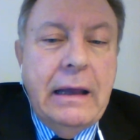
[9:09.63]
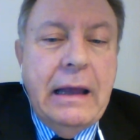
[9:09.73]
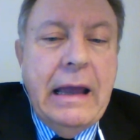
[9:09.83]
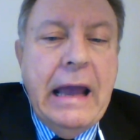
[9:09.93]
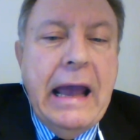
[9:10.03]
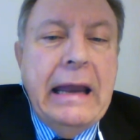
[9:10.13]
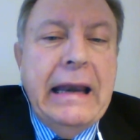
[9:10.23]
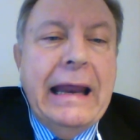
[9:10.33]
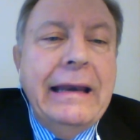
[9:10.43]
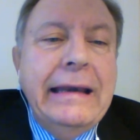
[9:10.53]

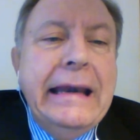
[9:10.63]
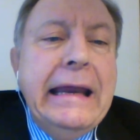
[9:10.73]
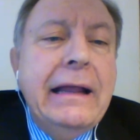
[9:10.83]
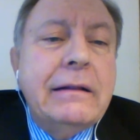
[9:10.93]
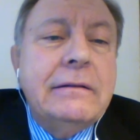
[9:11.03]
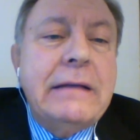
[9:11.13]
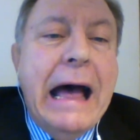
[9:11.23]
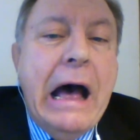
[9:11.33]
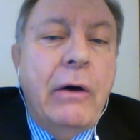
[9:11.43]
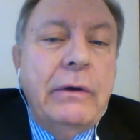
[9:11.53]
and kneel
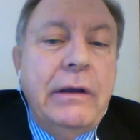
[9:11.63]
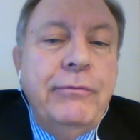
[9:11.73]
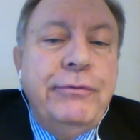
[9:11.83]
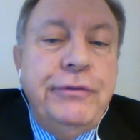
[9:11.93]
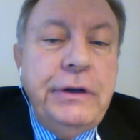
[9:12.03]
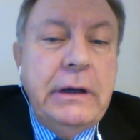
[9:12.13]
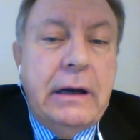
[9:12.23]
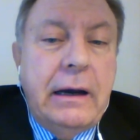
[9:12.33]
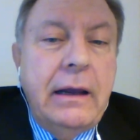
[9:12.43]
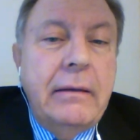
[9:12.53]
down in
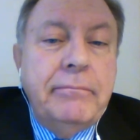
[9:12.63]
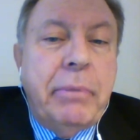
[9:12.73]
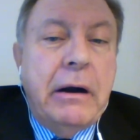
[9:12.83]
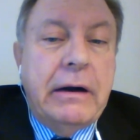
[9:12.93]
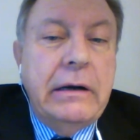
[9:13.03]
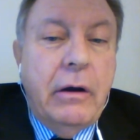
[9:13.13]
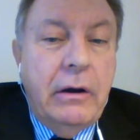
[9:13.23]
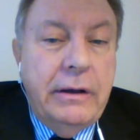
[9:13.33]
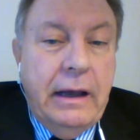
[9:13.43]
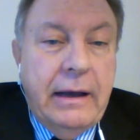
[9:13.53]
fear and
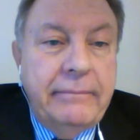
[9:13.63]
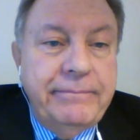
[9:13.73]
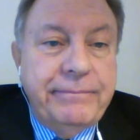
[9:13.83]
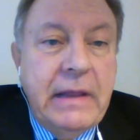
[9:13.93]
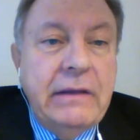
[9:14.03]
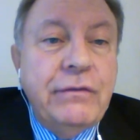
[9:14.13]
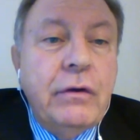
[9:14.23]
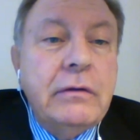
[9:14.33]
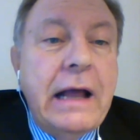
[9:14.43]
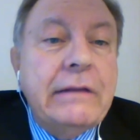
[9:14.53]
paranoia. And
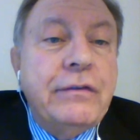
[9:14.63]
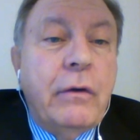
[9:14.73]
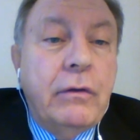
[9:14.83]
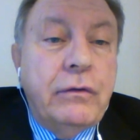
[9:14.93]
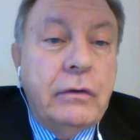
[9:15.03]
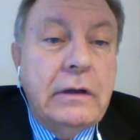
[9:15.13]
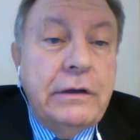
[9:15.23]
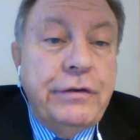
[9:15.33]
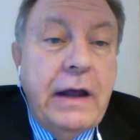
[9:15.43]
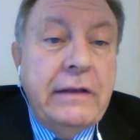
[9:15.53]
so that's also the
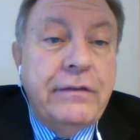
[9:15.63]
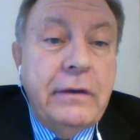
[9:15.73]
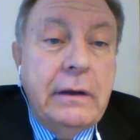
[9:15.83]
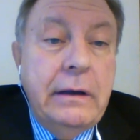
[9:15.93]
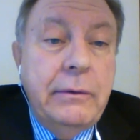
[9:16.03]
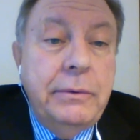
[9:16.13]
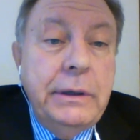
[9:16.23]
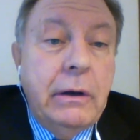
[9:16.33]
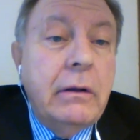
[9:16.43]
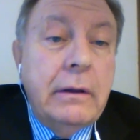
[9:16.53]
chance that
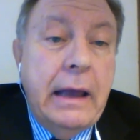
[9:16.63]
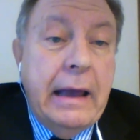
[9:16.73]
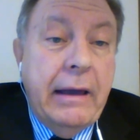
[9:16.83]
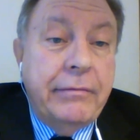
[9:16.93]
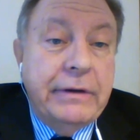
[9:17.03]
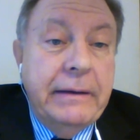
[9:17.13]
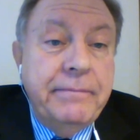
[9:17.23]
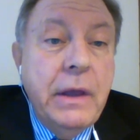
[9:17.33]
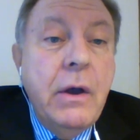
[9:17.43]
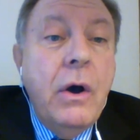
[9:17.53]
we all have,
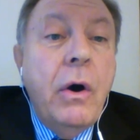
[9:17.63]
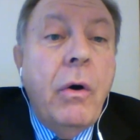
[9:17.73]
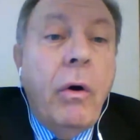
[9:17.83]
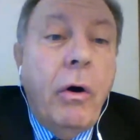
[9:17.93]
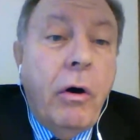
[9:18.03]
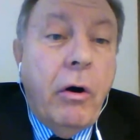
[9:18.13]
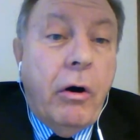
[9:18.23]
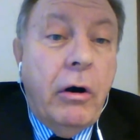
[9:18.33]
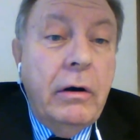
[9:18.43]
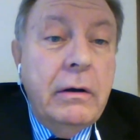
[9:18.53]
or